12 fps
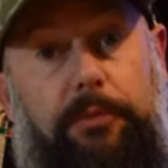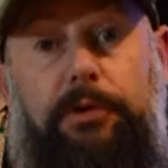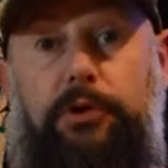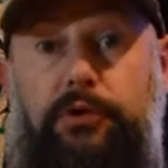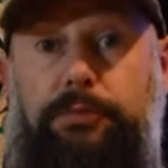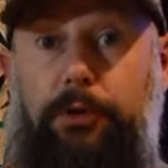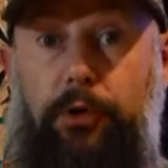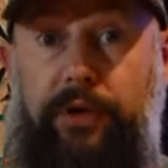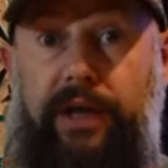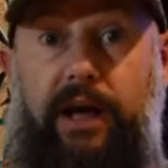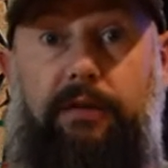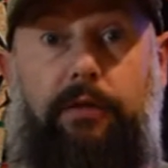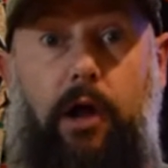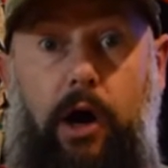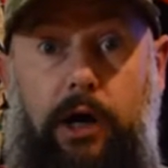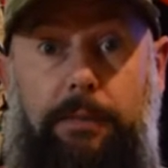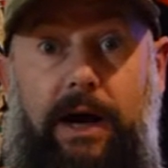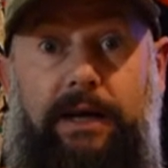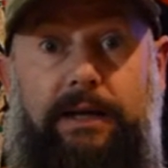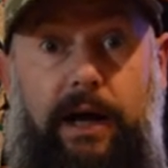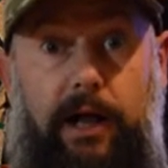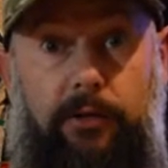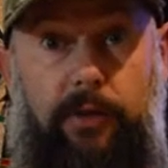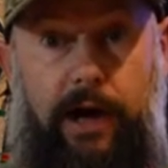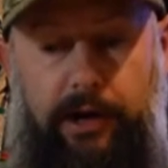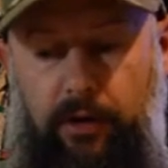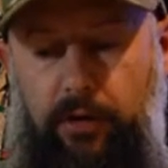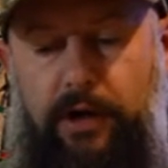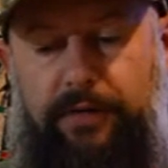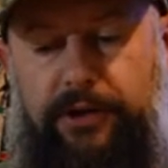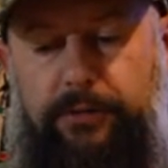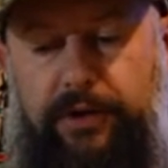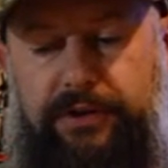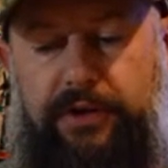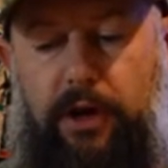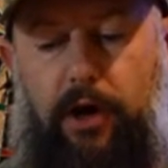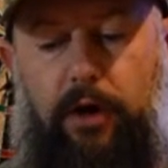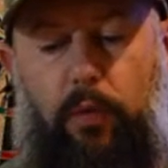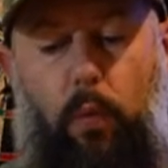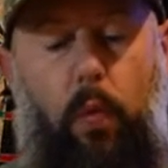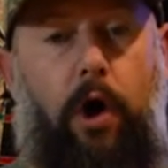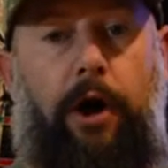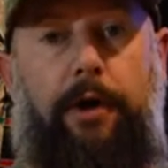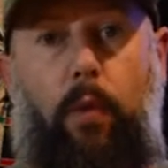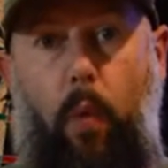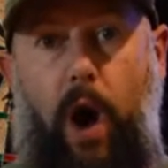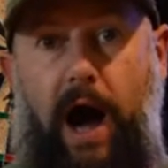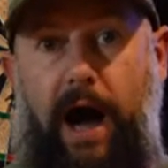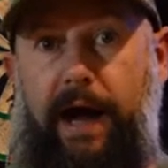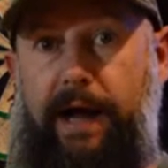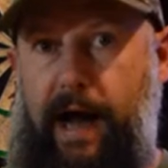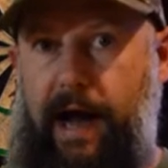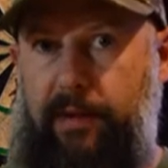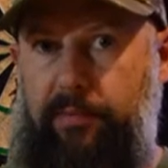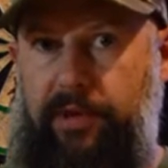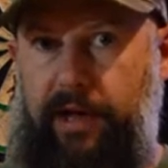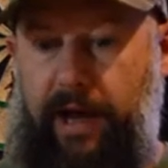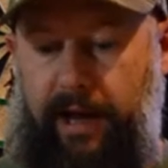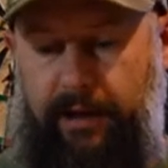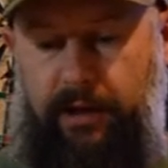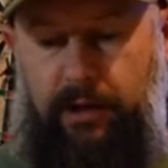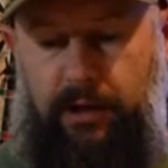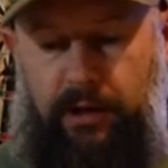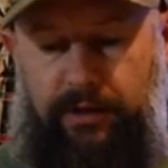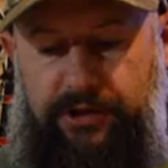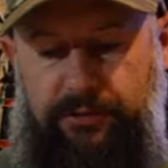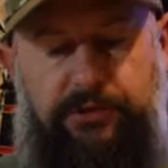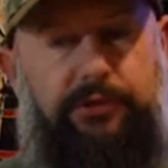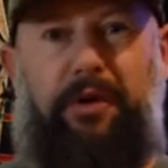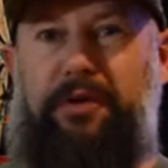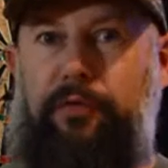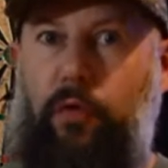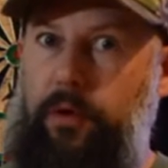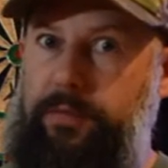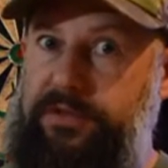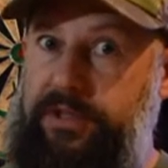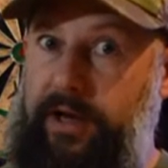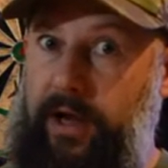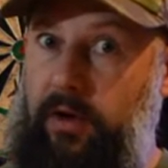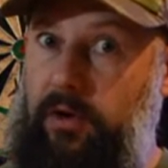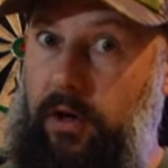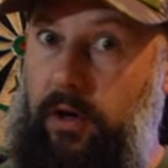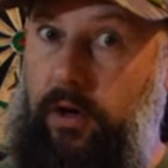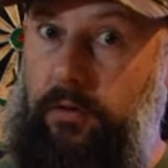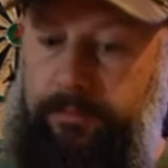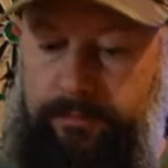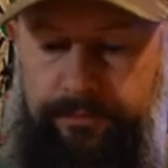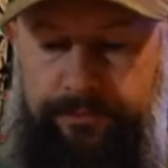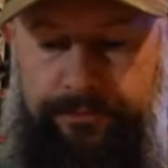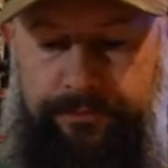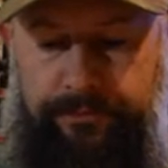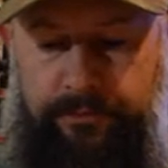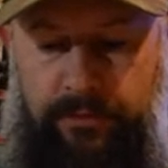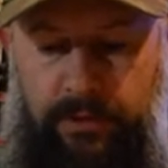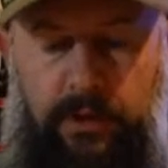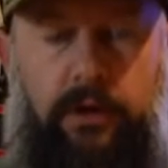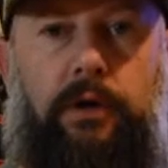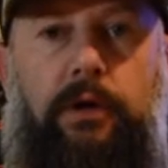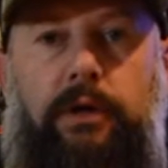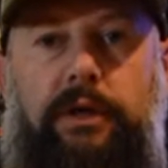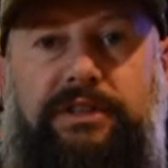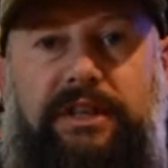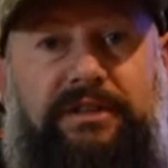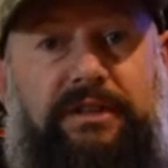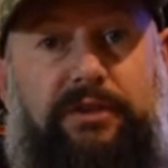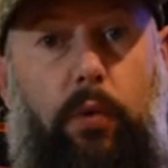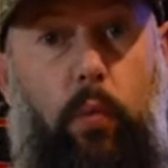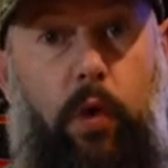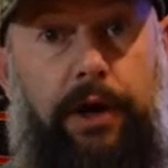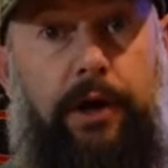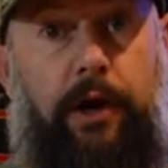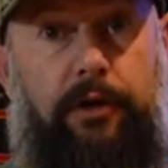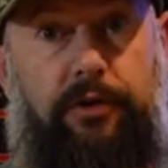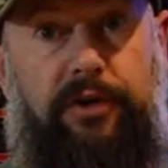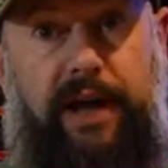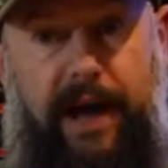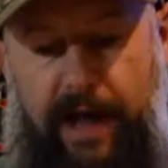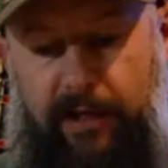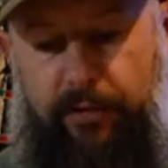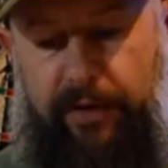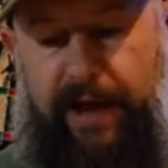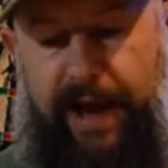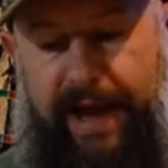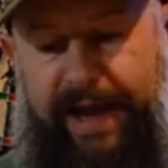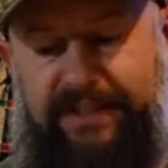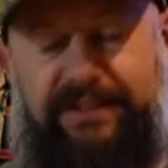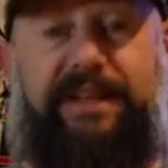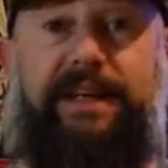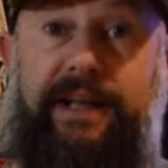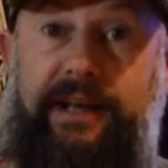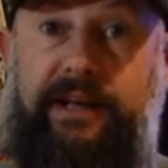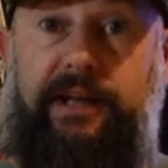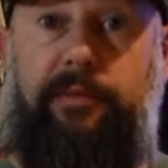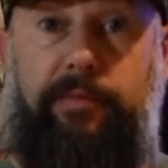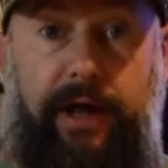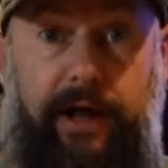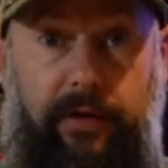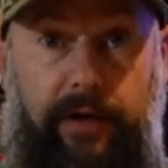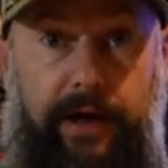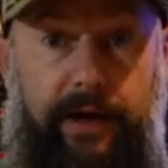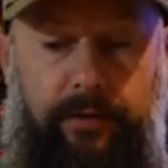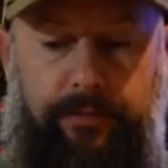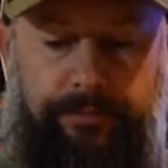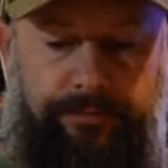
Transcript: Blues Brewing out of Longmont, Colorado. This one is called 1Y IPA. This one's only 4% alcohol. It says it's a 100 calorie hazy Indian pale ale.